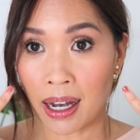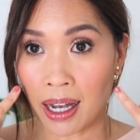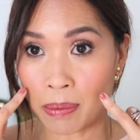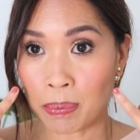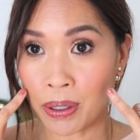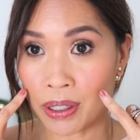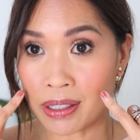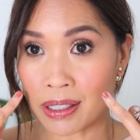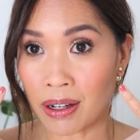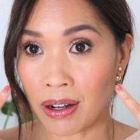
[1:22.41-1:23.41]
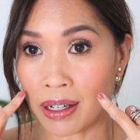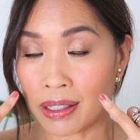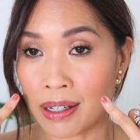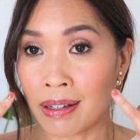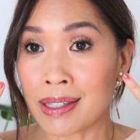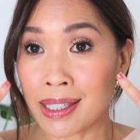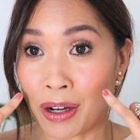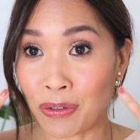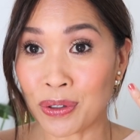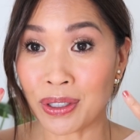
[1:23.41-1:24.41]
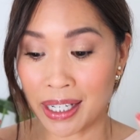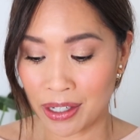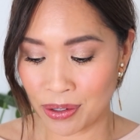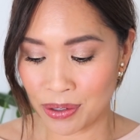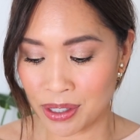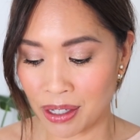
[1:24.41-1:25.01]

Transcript: I put on several layers